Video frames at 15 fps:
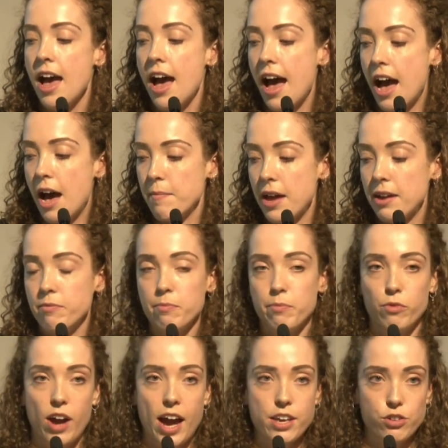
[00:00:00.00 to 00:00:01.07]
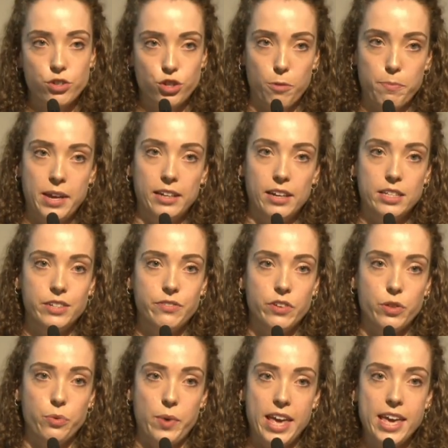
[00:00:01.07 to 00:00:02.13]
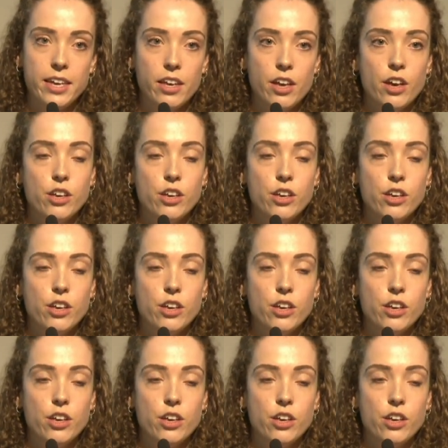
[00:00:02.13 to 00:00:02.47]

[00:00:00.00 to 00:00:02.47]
and write your shopping list for the week,